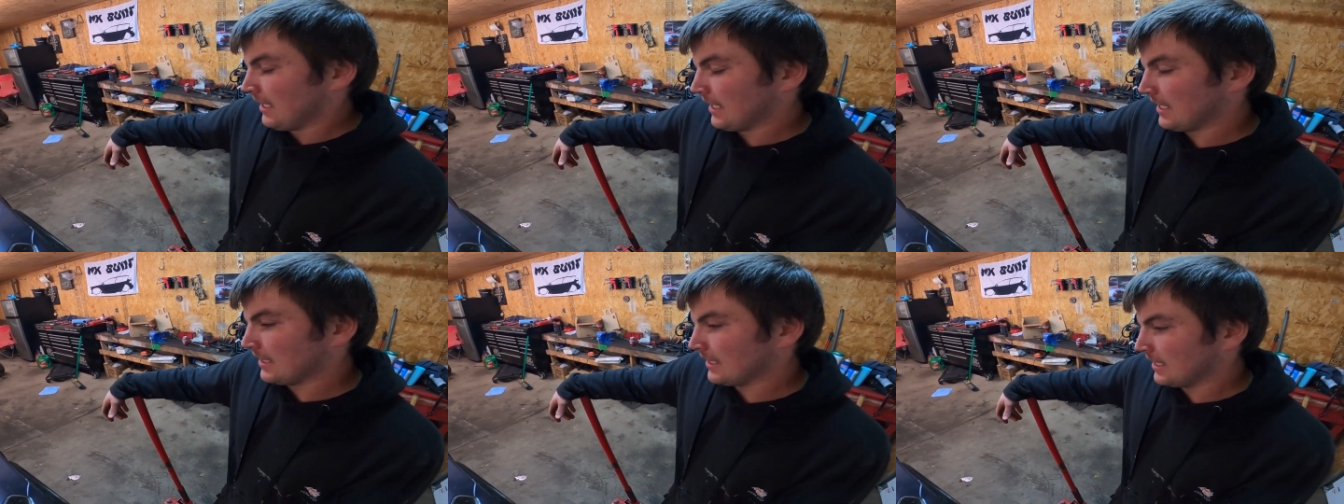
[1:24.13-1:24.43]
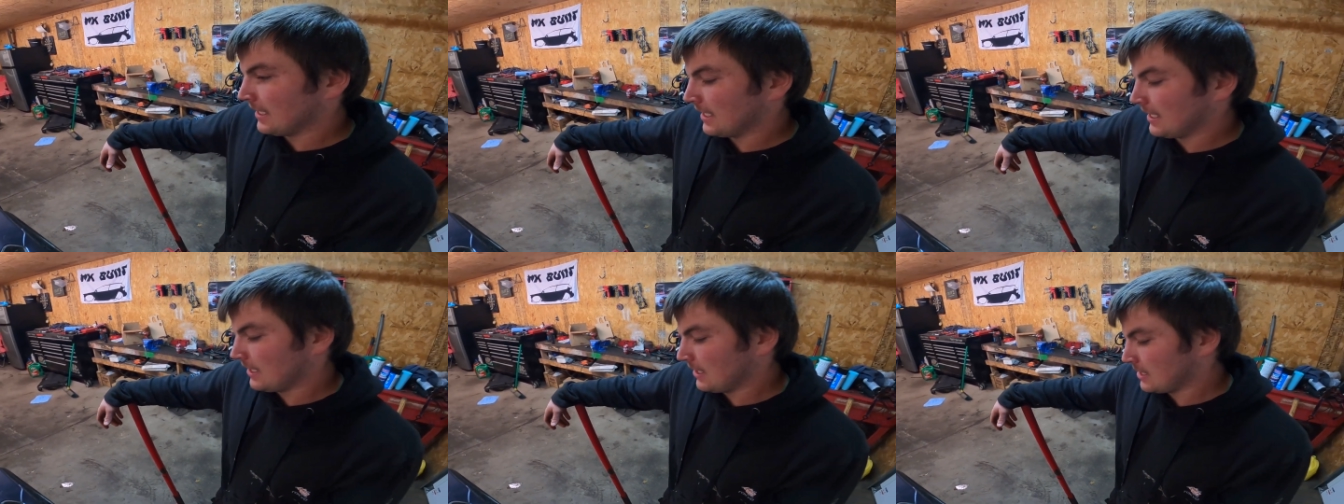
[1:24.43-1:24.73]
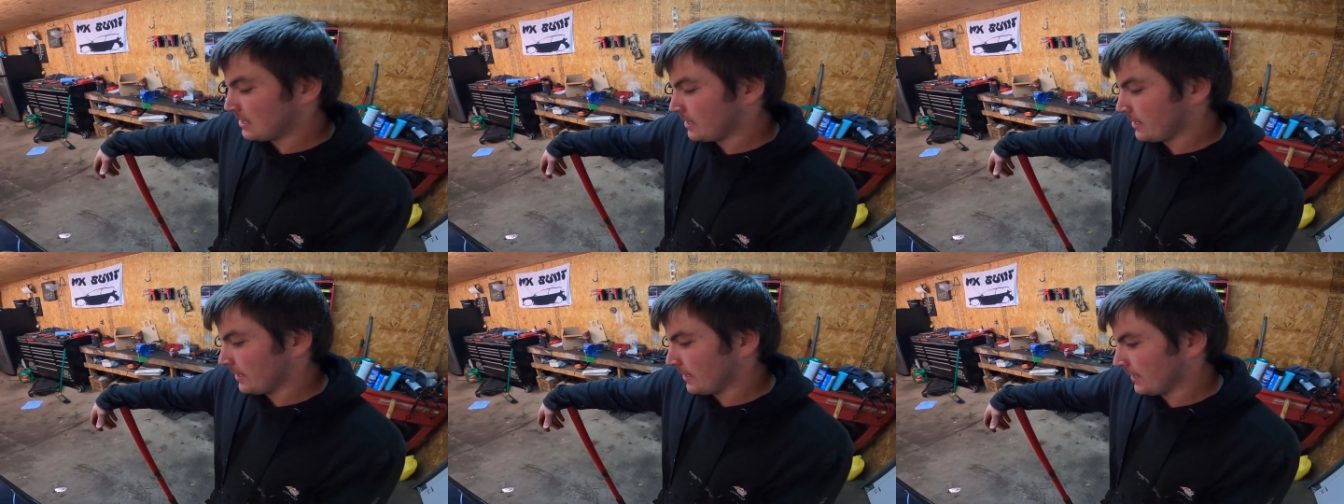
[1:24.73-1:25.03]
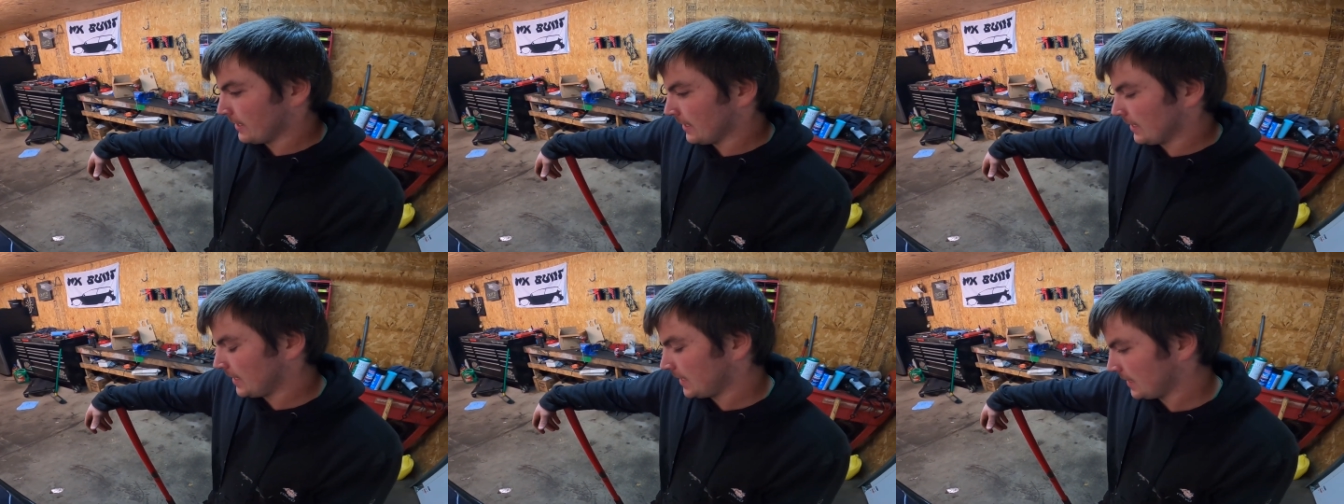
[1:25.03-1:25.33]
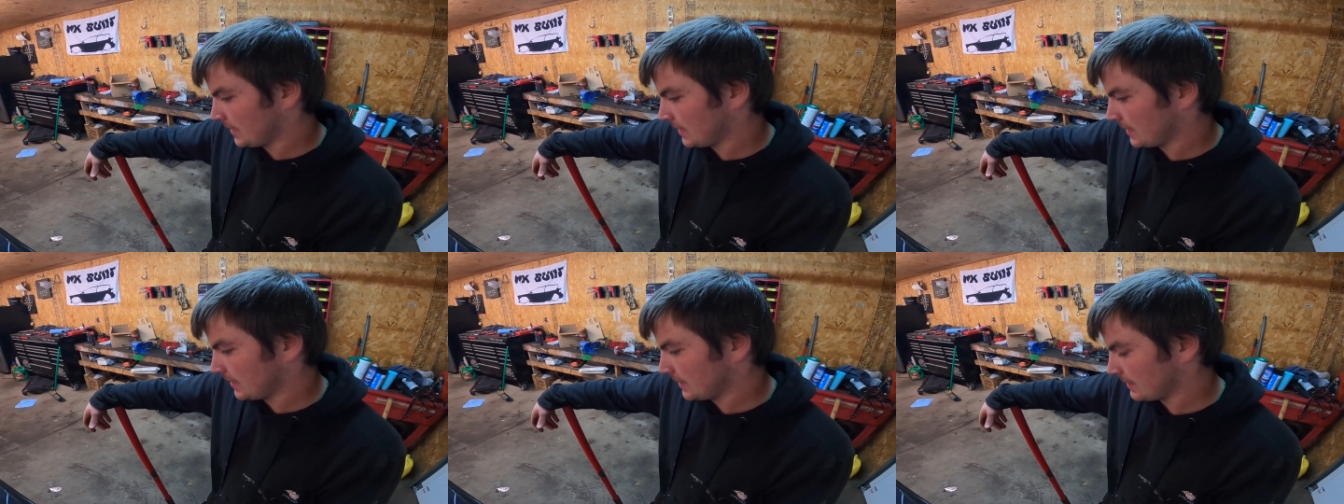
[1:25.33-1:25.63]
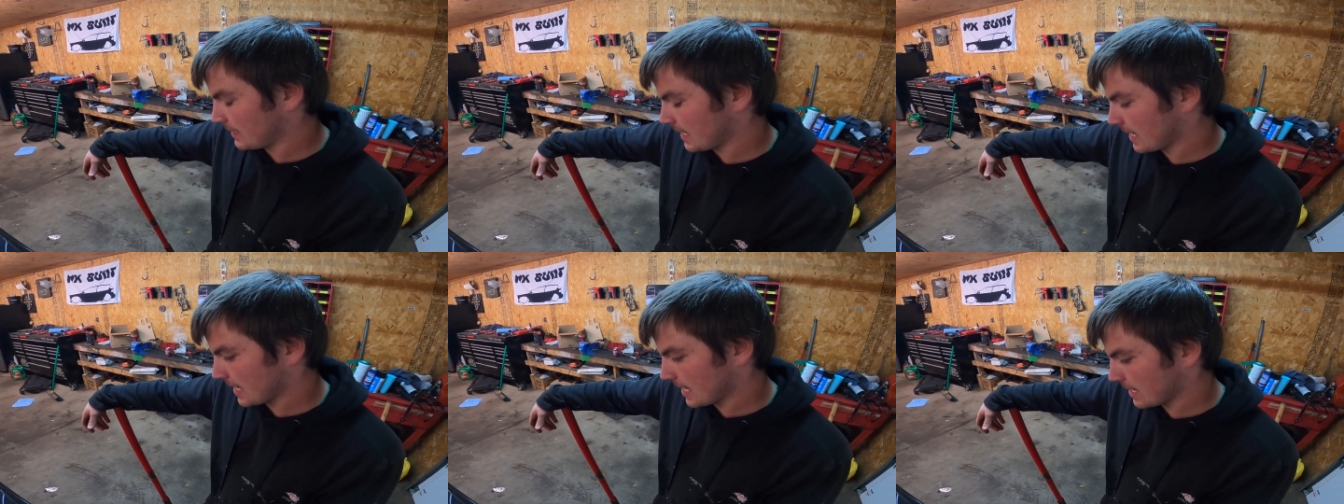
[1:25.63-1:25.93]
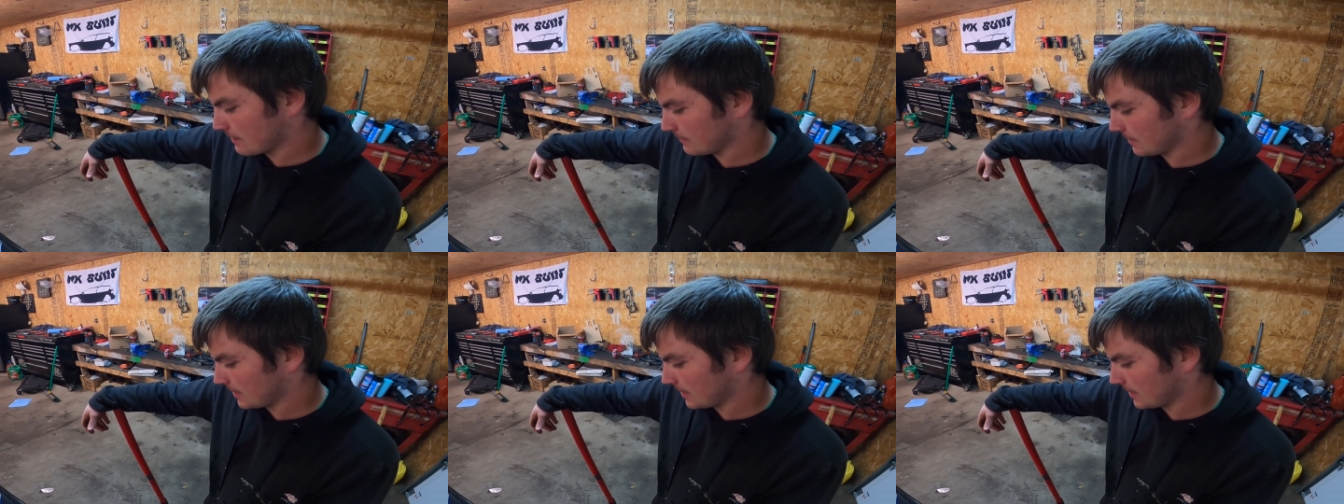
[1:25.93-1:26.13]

And then, yeah,